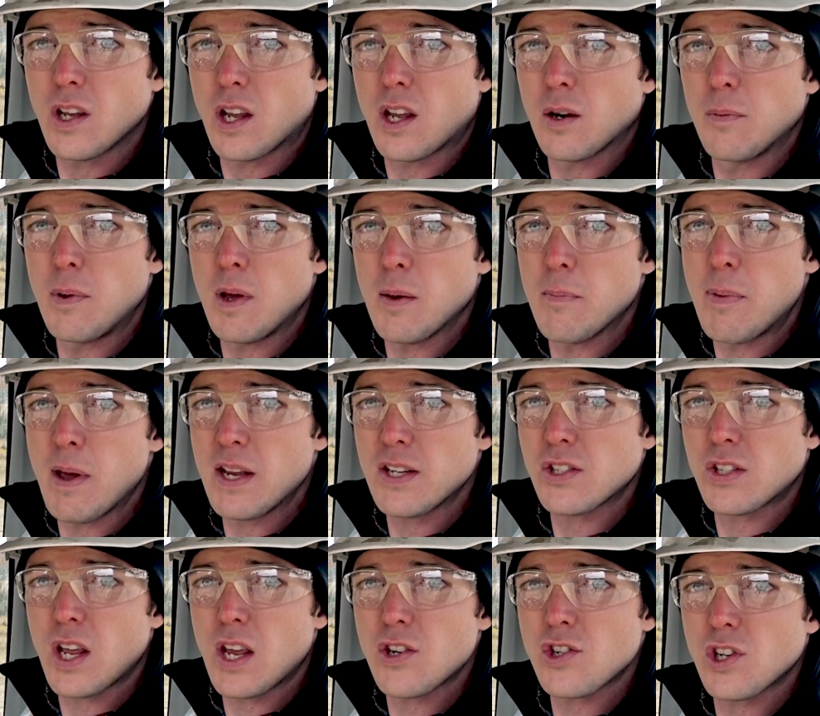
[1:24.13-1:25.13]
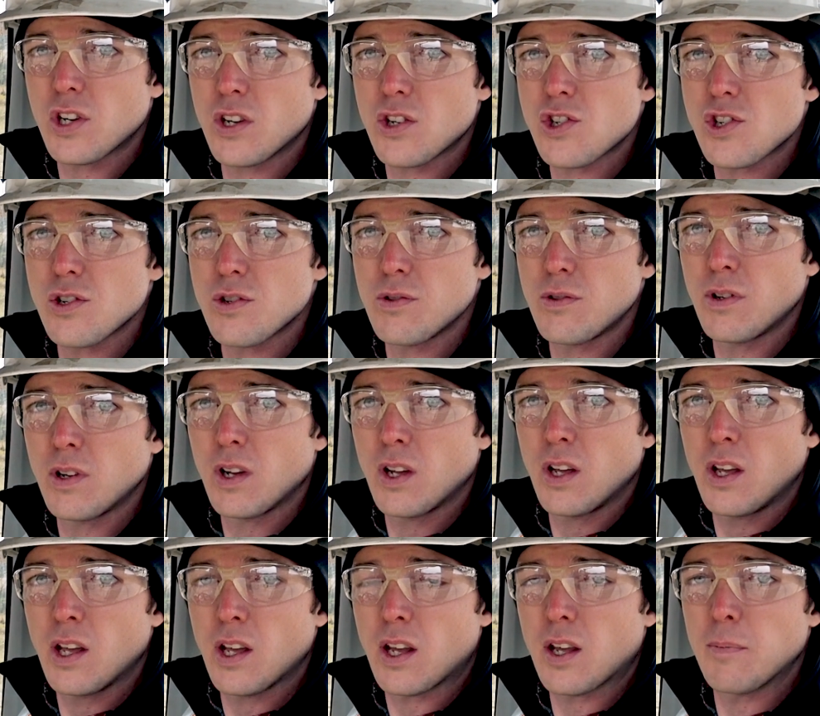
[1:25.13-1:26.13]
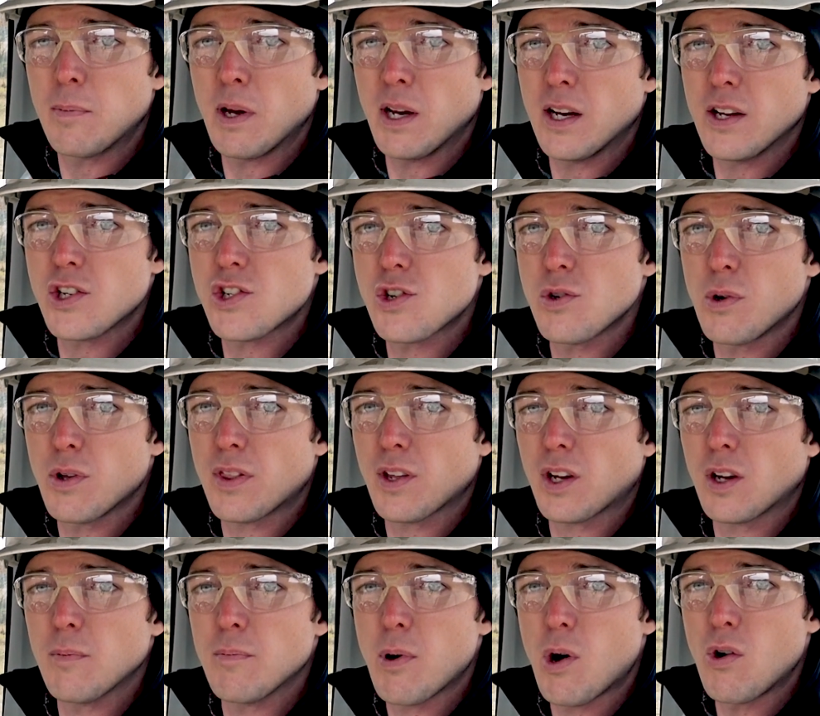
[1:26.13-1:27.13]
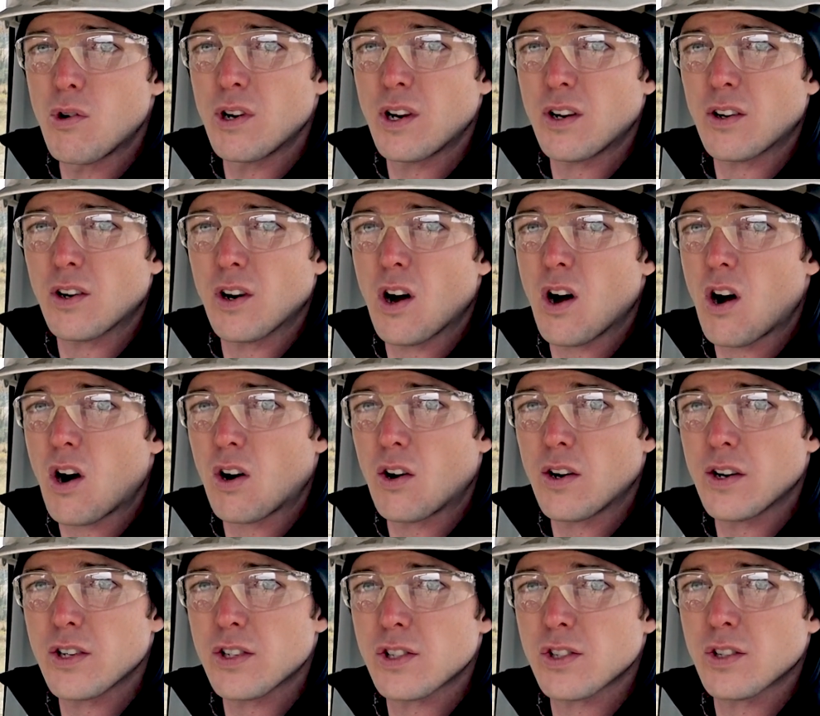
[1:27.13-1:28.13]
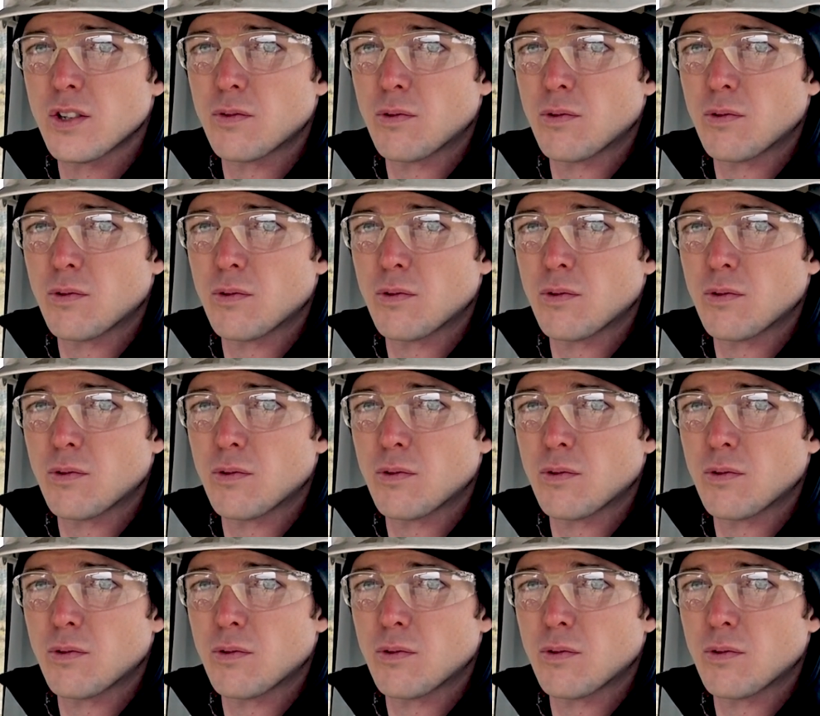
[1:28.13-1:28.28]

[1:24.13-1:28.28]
It could be a base station issue, it could be an issue with a component or a harness